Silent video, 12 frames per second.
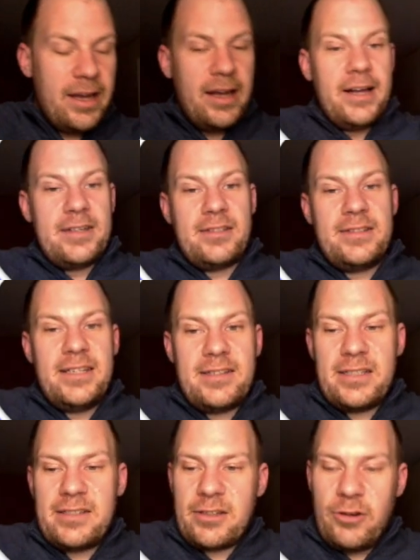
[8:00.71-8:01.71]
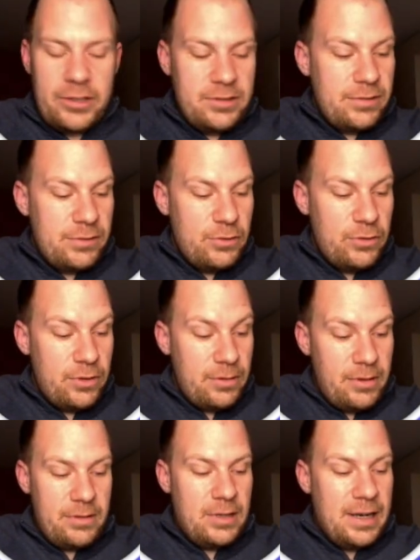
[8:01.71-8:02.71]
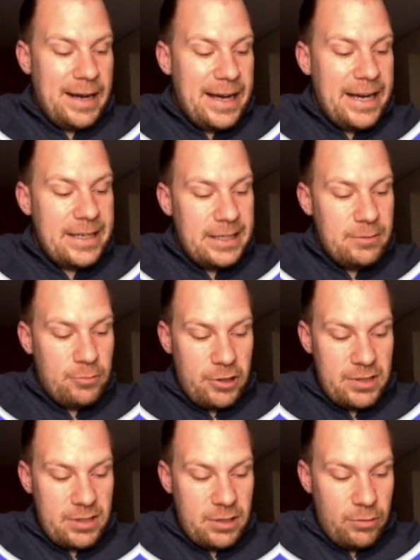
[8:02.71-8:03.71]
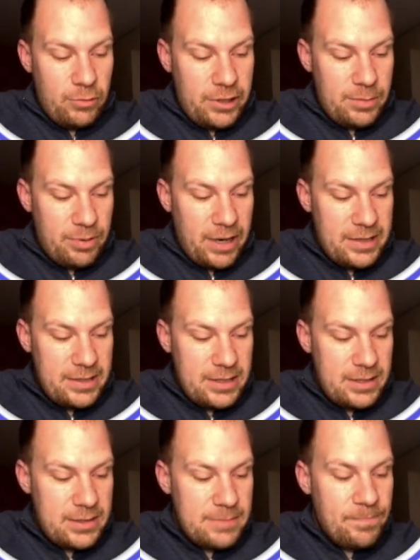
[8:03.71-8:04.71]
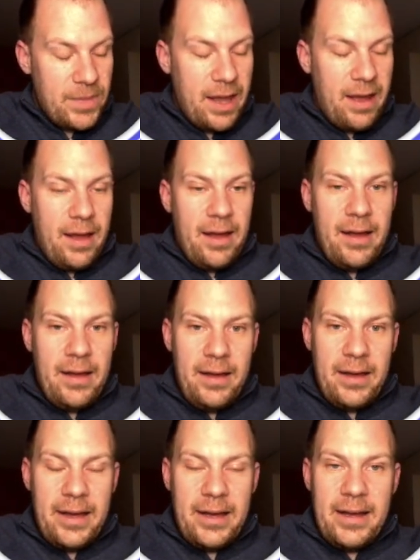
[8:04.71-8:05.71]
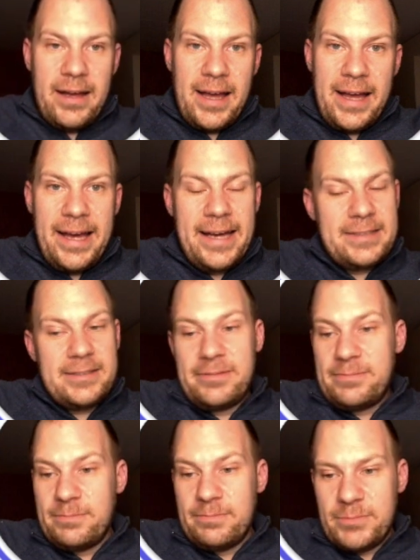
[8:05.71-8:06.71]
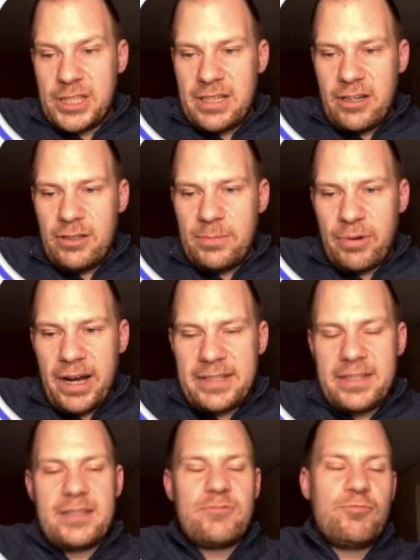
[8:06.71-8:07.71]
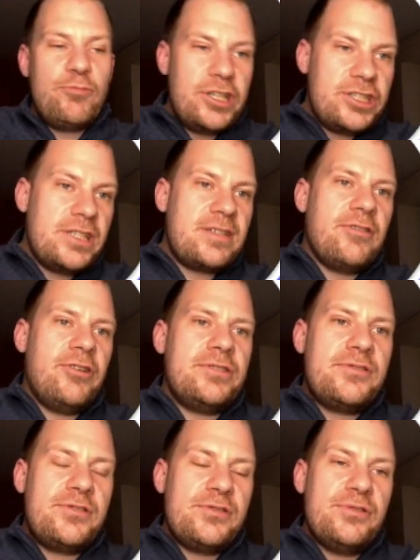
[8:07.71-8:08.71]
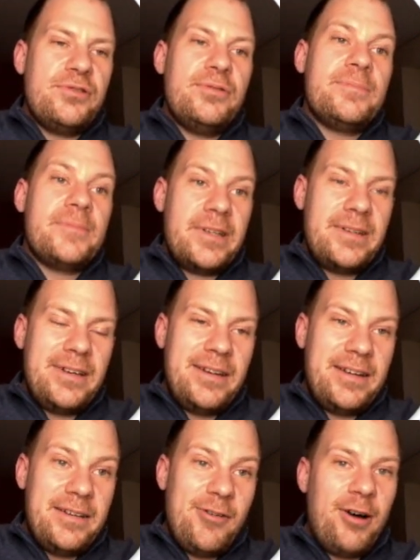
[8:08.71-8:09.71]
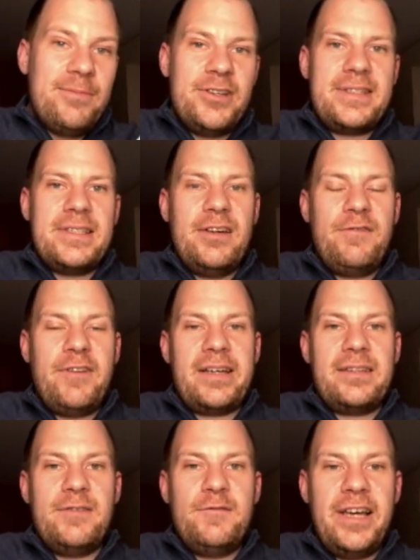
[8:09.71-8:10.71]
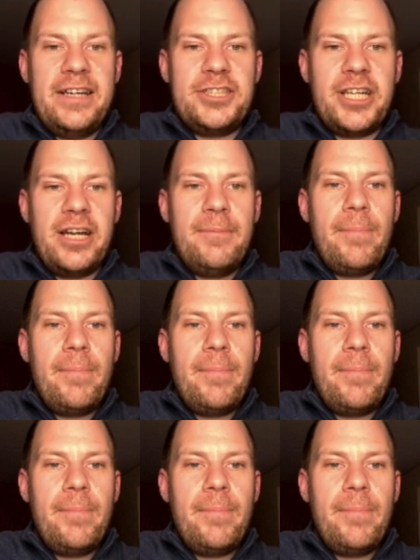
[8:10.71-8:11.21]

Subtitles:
So this is going to likely worsen oil prices and material prices, which is going to obviously affect inflation.